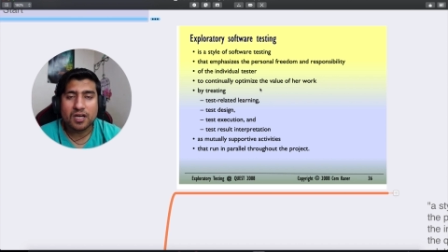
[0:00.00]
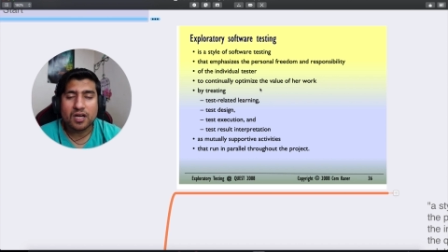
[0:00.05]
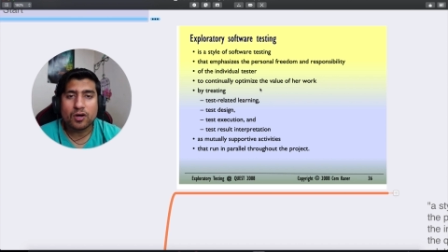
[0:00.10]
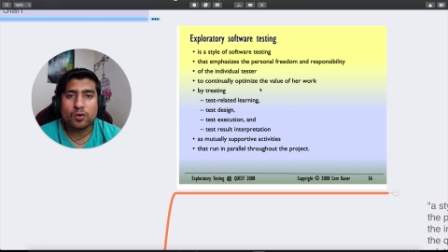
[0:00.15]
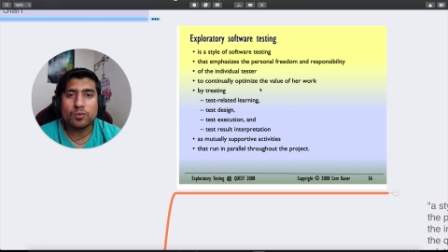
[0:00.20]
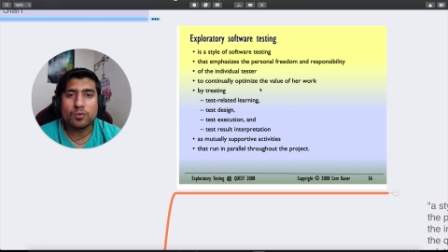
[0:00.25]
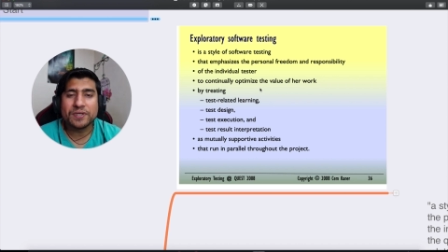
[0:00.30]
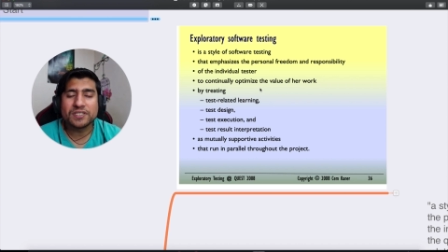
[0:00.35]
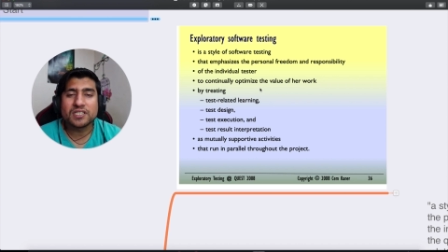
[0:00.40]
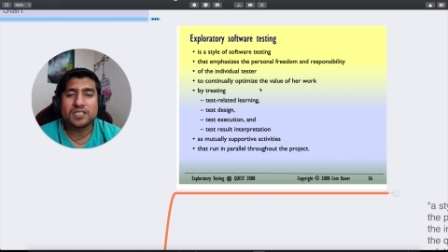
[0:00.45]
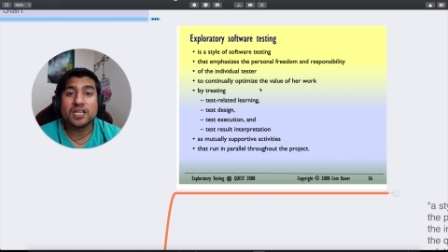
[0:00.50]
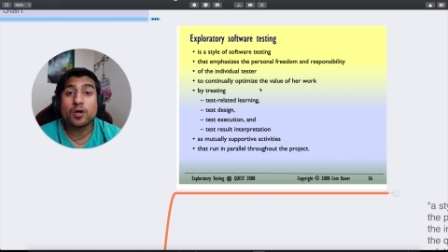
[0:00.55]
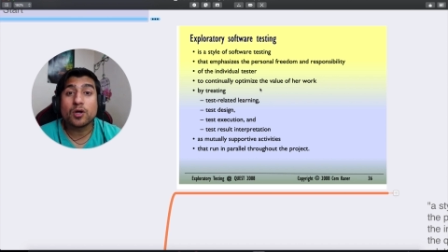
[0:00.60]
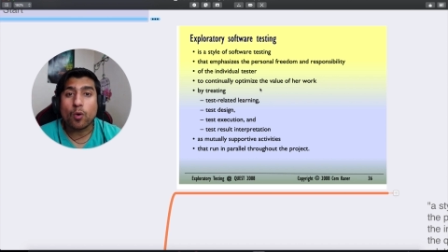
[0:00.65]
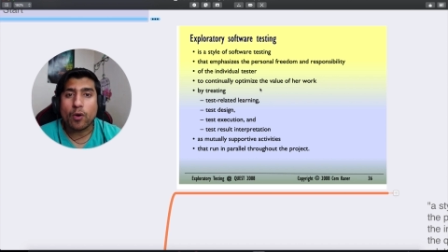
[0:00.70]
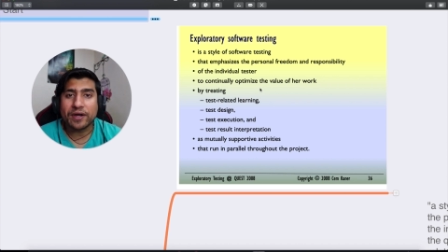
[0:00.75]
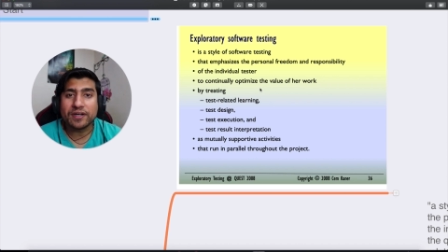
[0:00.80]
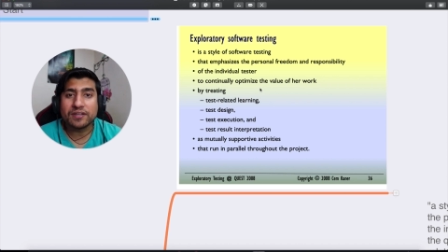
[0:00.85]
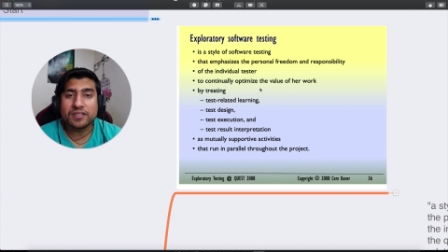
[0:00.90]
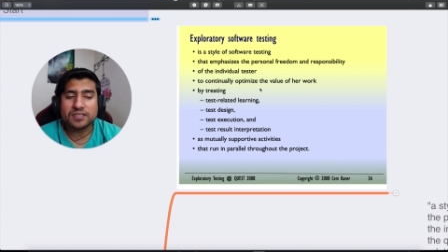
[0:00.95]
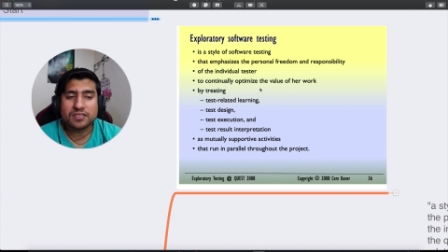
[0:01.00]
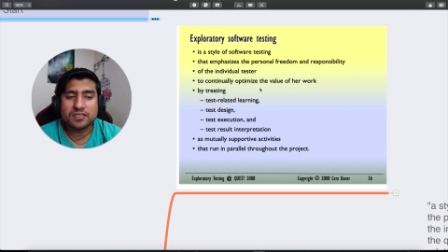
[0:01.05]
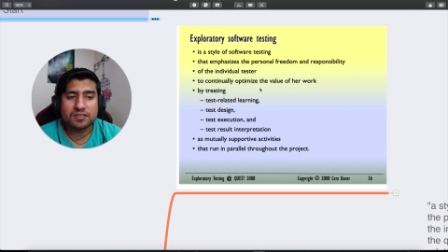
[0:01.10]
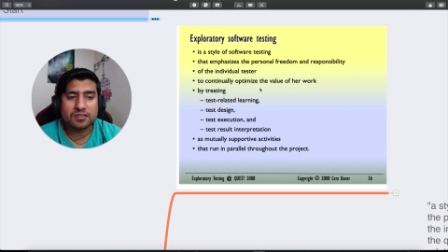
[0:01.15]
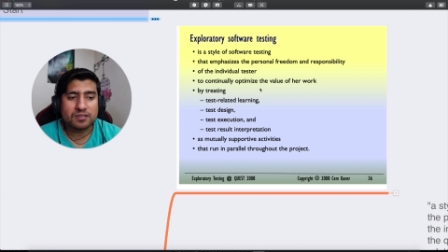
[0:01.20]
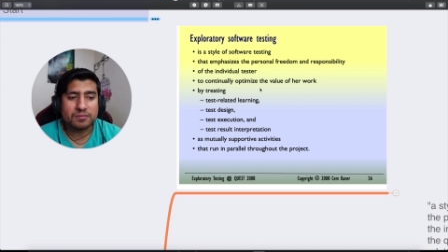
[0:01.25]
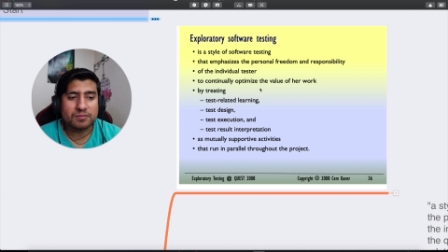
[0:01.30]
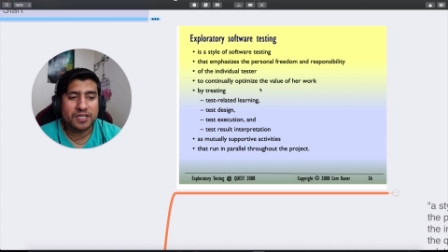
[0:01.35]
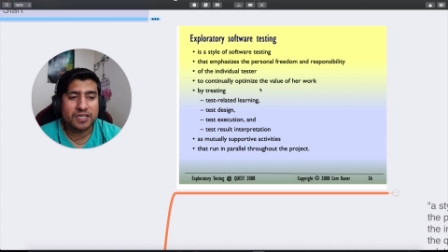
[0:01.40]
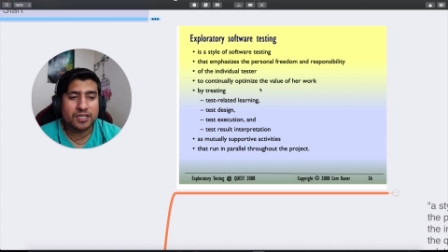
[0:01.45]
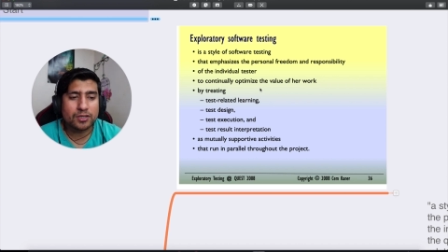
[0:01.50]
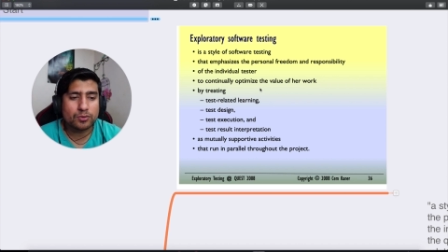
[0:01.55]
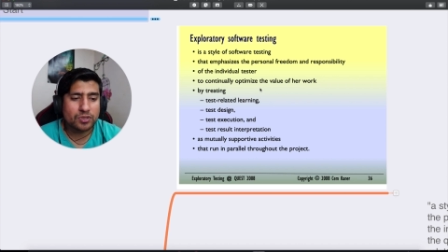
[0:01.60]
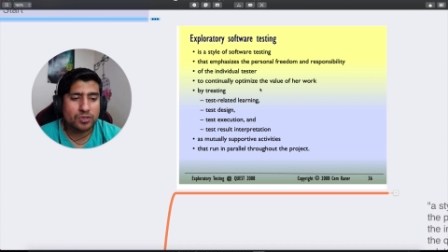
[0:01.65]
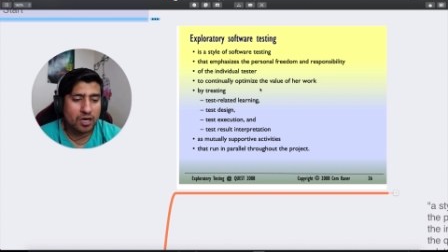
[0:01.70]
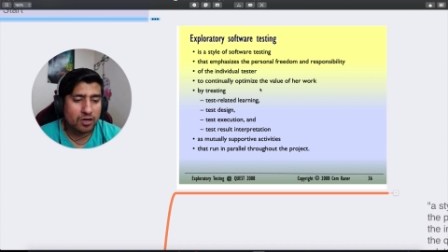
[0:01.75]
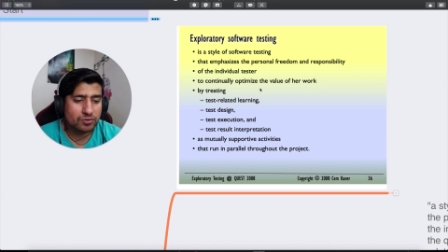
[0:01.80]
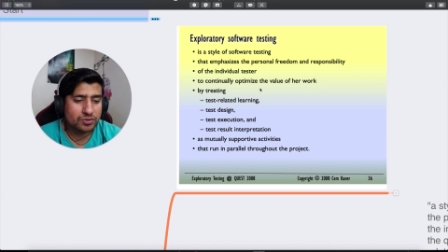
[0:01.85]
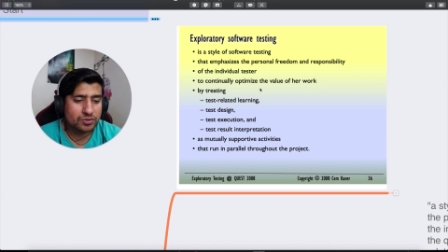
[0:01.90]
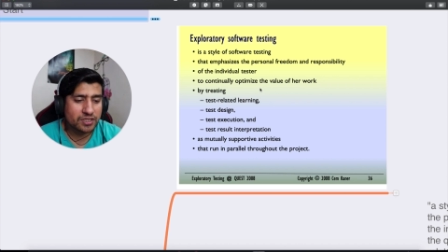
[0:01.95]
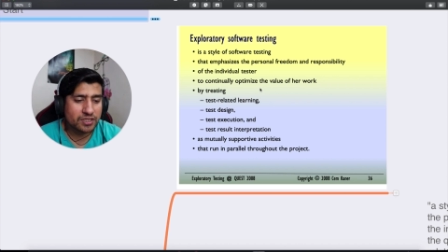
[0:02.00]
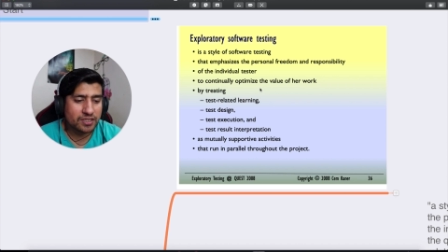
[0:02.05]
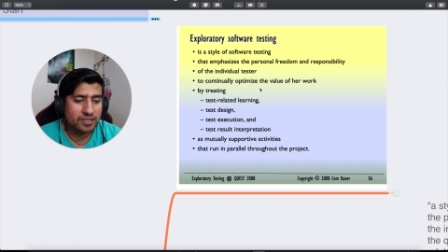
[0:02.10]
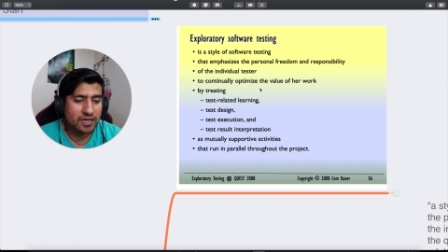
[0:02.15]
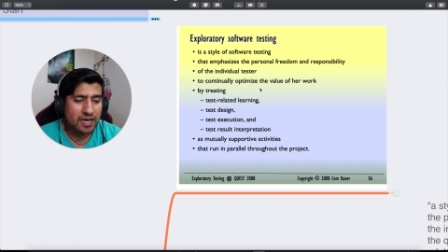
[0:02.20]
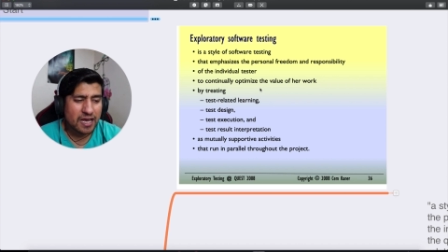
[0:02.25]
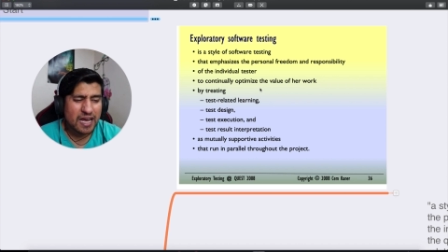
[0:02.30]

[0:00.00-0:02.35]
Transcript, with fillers: who basically coined this term in two thousand.